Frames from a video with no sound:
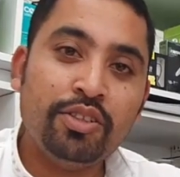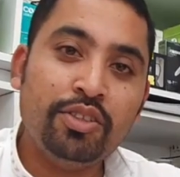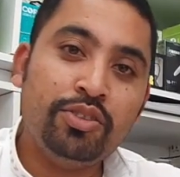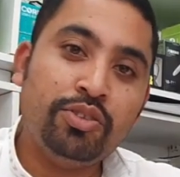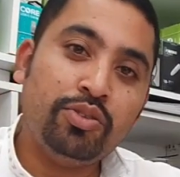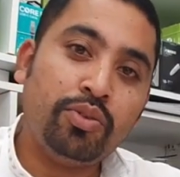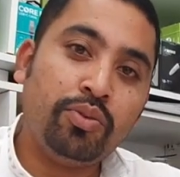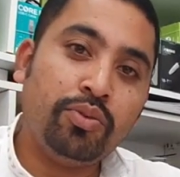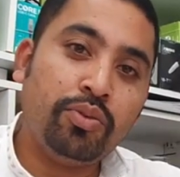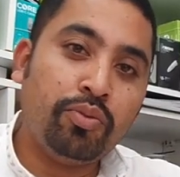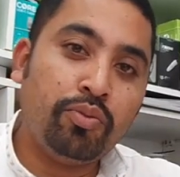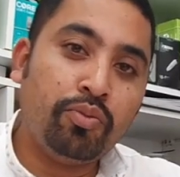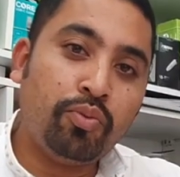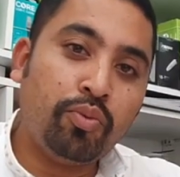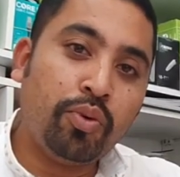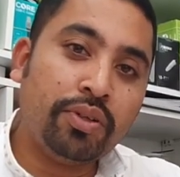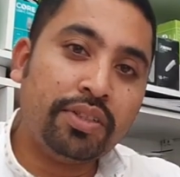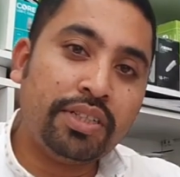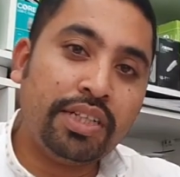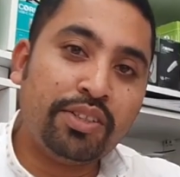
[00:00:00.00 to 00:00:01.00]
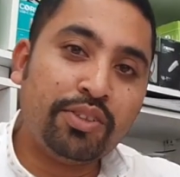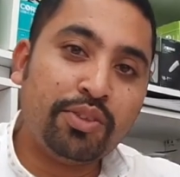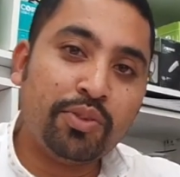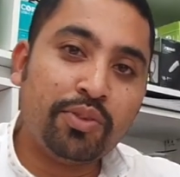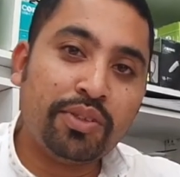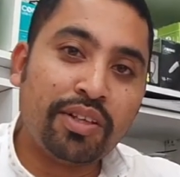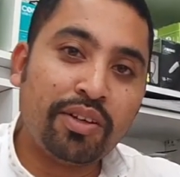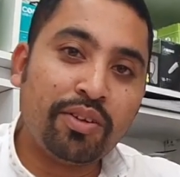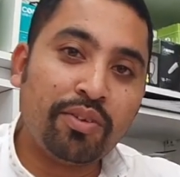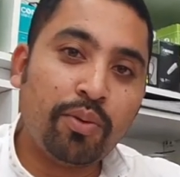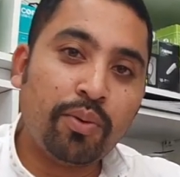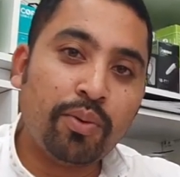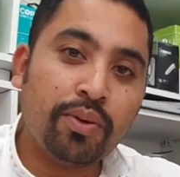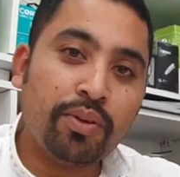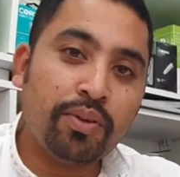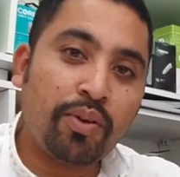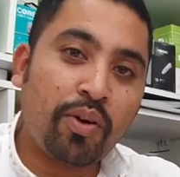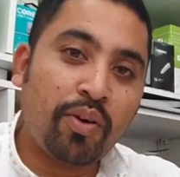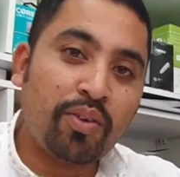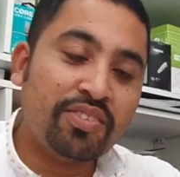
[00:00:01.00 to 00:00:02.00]
So I walked into the
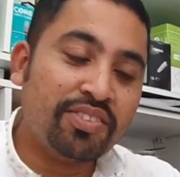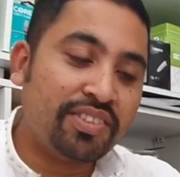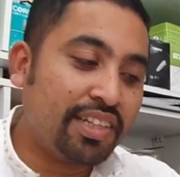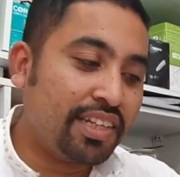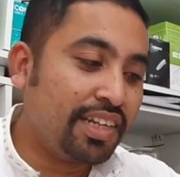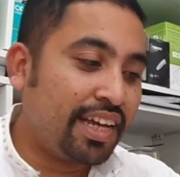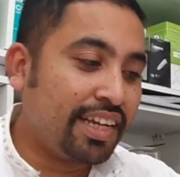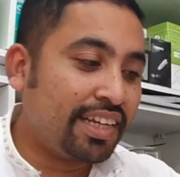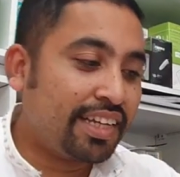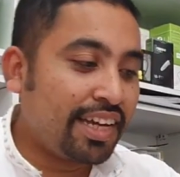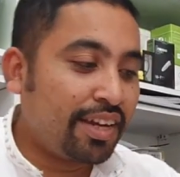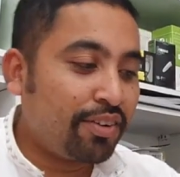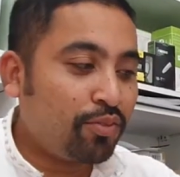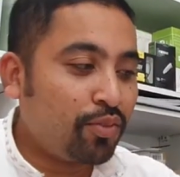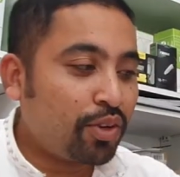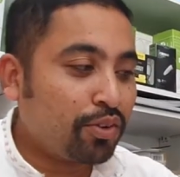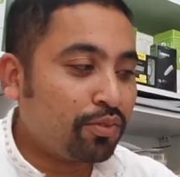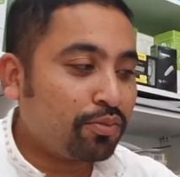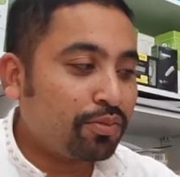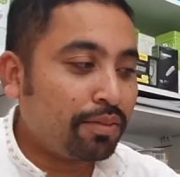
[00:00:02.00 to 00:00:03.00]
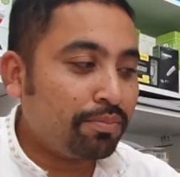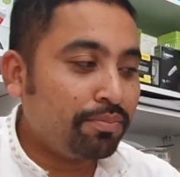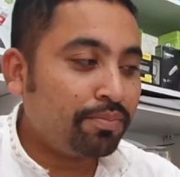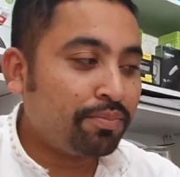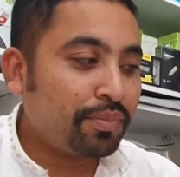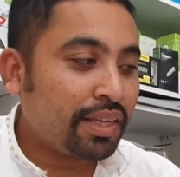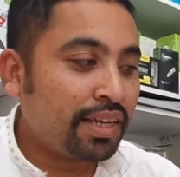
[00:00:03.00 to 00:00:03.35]
local wholesale, I get one of them.